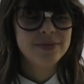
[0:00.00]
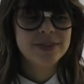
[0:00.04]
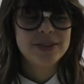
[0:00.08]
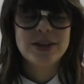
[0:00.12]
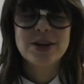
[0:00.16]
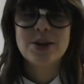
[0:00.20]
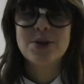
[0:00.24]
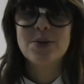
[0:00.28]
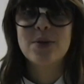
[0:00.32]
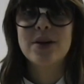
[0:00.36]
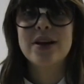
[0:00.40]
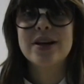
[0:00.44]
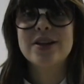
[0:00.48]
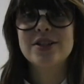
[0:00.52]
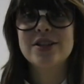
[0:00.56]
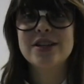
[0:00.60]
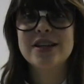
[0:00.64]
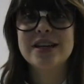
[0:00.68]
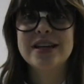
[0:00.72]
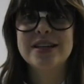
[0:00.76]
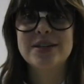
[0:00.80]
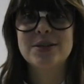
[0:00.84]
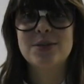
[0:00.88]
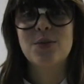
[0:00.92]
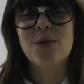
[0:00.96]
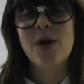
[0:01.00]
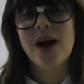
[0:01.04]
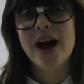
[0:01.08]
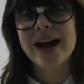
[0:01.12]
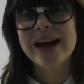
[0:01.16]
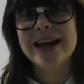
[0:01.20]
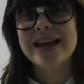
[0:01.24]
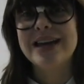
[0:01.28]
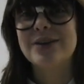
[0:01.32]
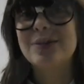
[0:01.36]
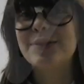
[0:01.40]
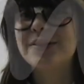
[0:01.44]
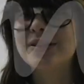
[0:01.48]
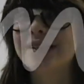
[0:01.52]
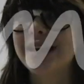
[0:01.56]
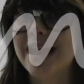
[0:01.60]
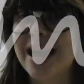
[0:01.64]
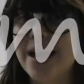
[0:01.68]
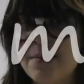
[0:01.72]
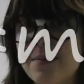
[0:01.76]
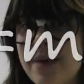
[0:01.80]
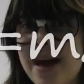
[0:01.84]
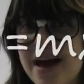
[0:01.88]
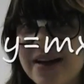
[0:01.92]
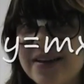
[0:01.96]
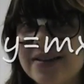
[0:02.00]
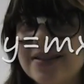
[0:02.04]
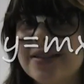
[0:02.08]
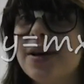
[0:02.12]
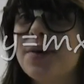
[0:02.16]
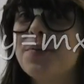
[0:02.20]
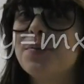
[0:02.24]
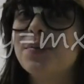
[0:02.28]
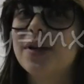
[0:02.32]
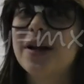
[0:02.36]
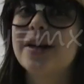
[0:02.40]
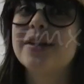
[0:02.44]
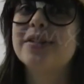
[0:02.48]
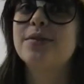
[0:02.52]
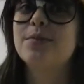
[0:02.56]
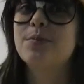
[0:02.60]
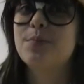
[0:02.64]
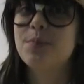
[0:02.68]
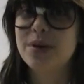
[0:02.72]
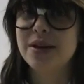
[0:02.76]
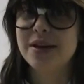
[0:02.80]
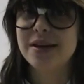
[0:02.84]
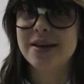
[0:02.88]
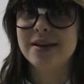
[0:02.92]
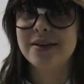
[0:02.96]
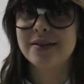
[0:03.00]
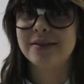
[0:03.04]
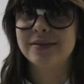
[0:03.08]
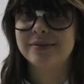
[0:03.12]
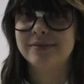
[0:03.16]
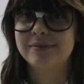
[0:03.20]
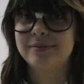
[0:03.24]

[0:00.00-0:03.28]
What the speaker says: The equation is y equals mx plus b.